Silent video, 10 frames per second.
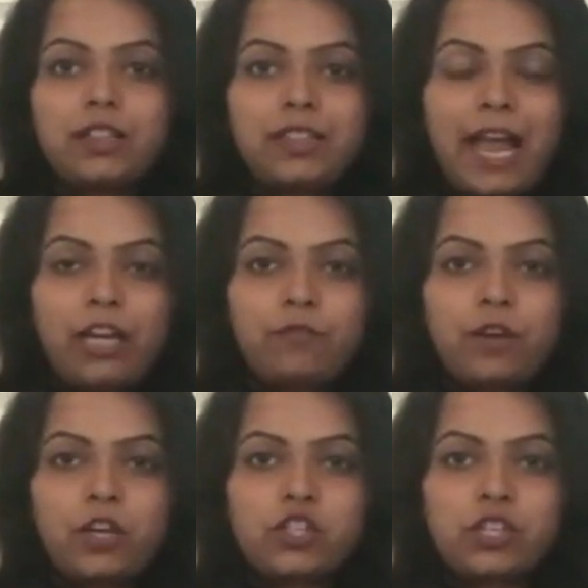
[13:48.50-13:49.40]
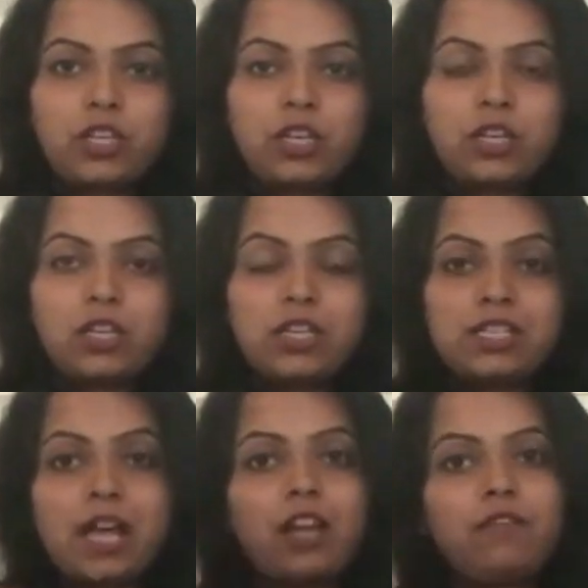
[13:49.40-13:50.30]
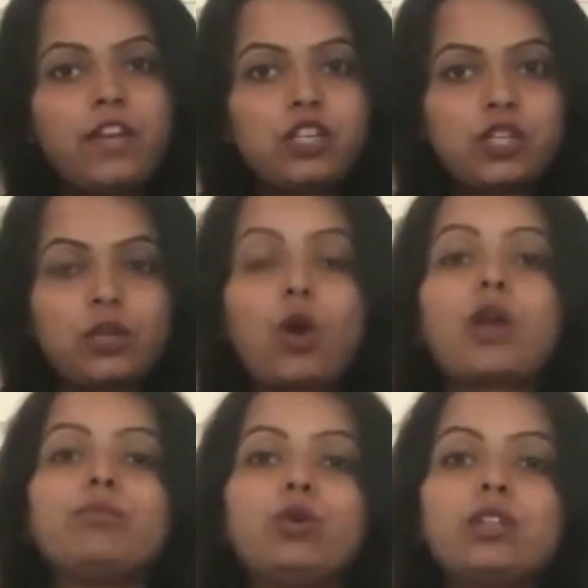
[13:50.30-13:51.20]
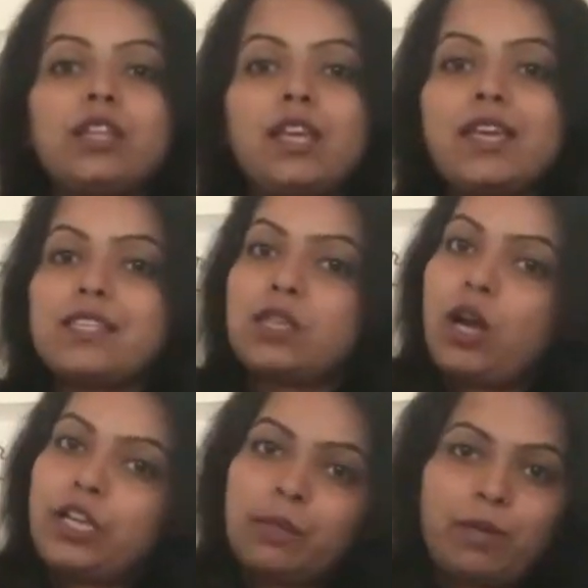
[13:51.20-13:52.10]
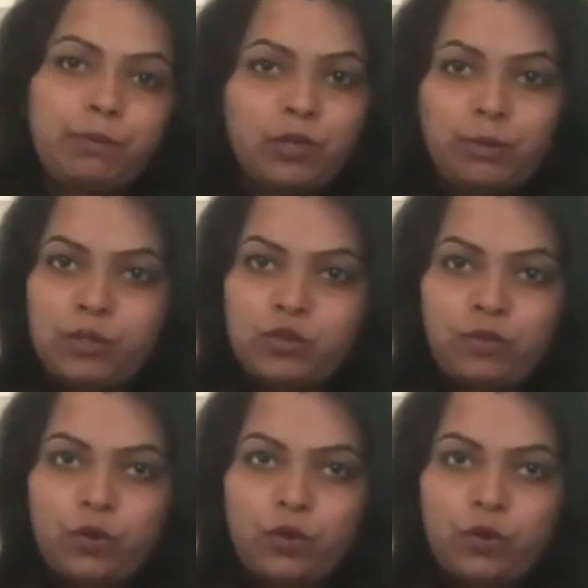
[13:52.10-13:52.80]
that function, salvation or mukti is the ultimate purpose of